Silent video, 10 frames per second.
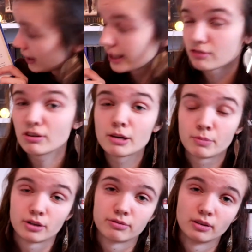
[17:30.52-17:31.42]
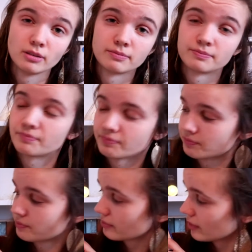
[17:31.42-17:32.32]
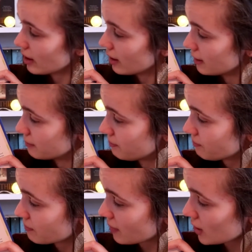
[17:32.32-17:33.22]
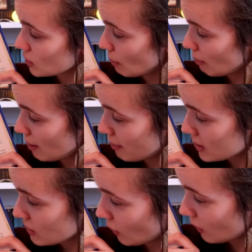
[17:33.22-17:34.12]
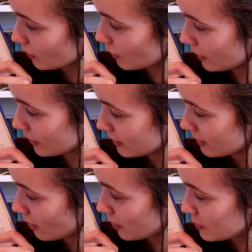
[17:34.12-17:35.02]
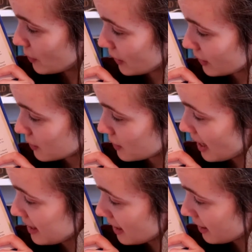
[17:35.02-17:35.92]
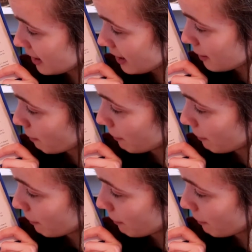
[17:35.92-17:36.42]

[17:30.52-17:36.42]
It is very beautiful. Some of my best artwork to date, I think.